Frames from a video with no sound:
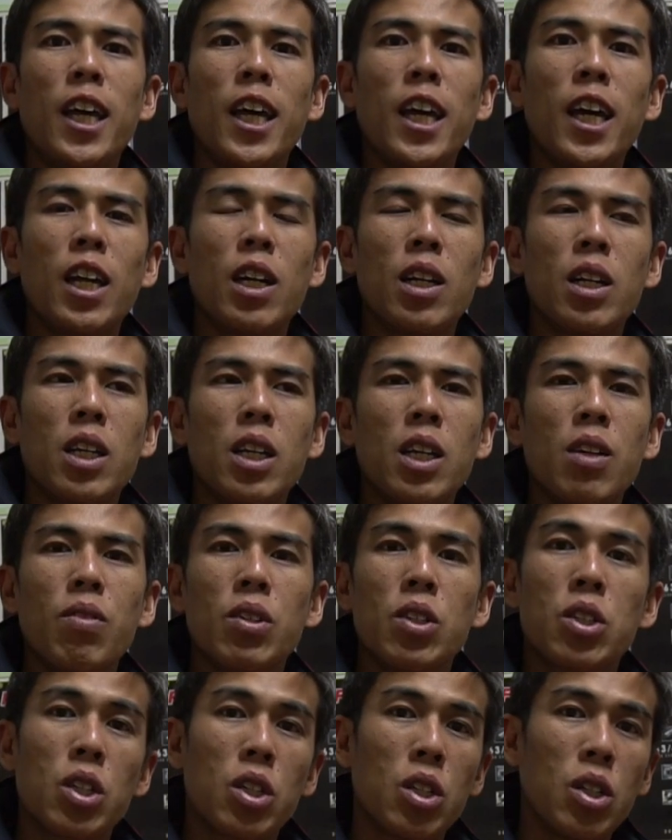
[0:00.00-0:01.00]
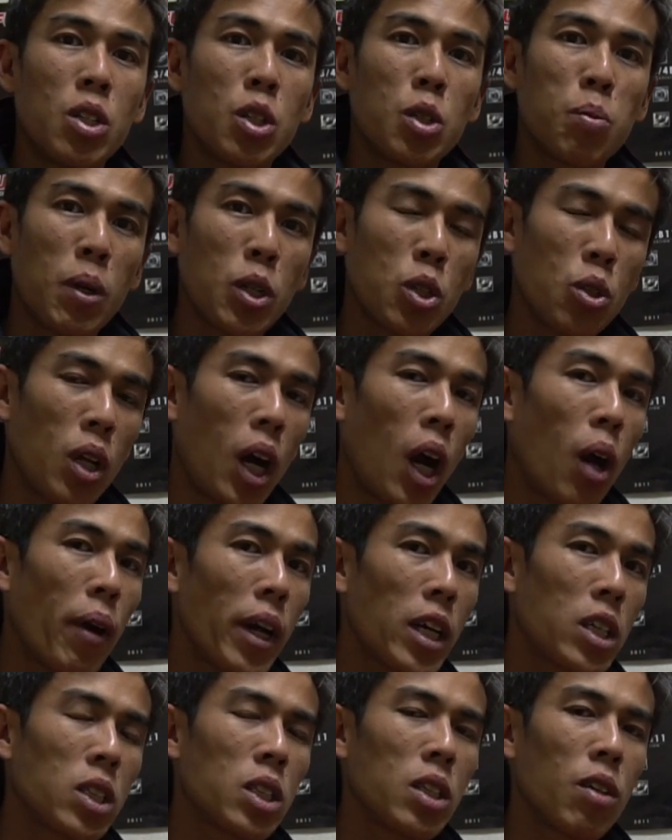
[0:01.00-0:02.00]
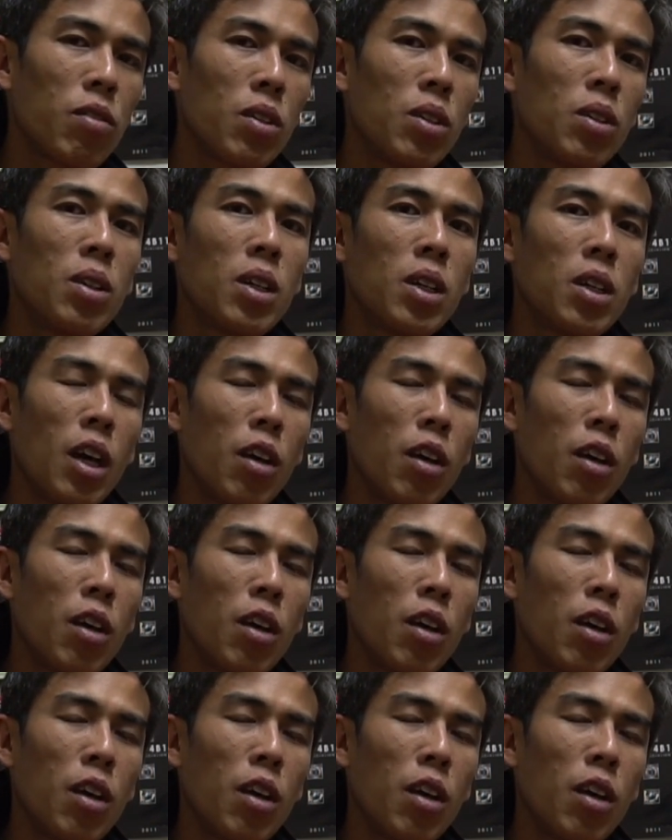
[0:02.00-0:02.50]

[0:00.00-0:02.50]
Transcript: and even certain special RX-7